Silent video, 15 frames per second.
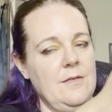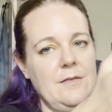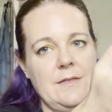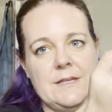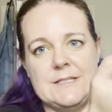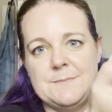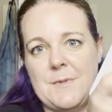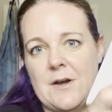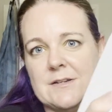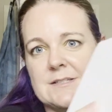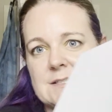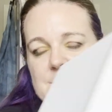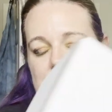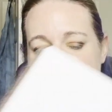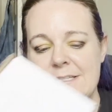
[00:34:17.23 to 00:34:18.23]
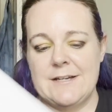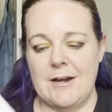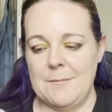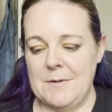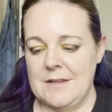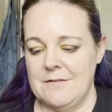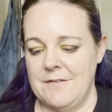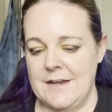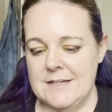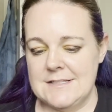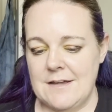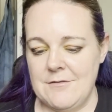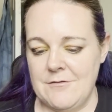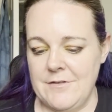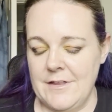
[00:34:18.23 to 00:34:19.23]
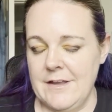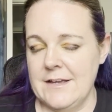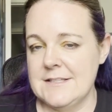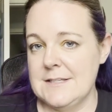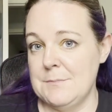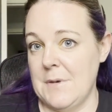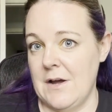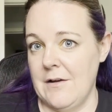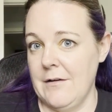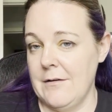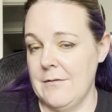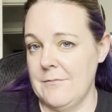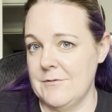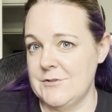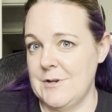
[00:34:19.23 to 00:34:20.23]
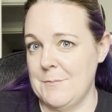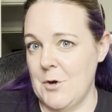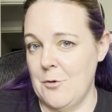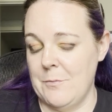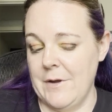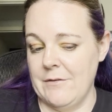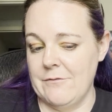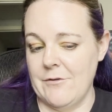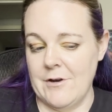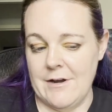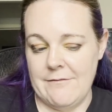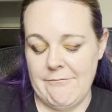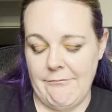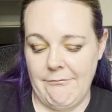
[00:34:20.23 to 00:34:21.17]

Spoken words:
This box has been staring me in the face. I have a feeling it's a mug, which I'm hoping for.